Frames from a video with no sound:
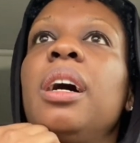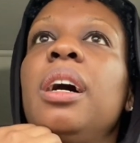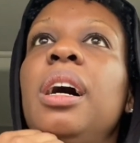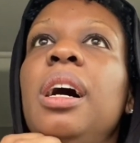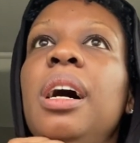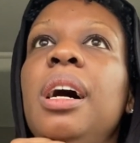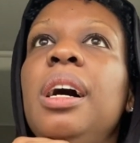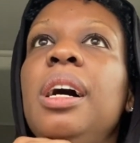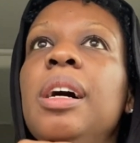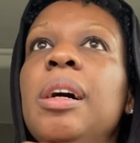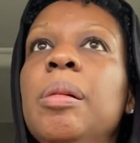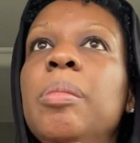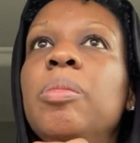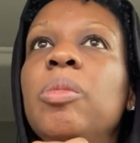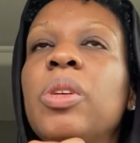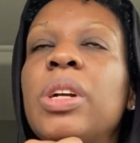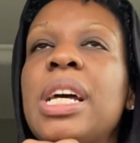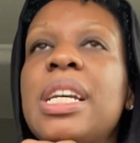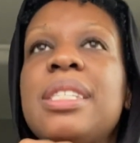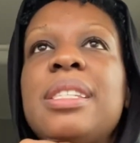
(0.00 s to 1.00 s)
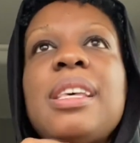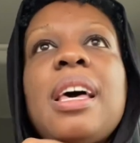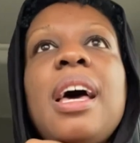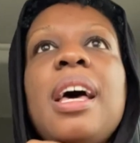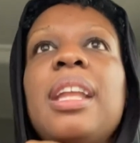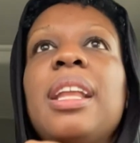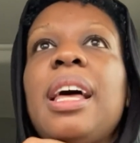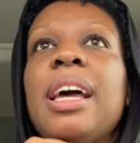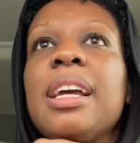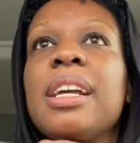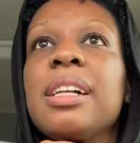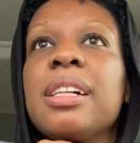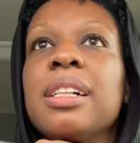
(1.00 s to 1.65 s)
what I said, like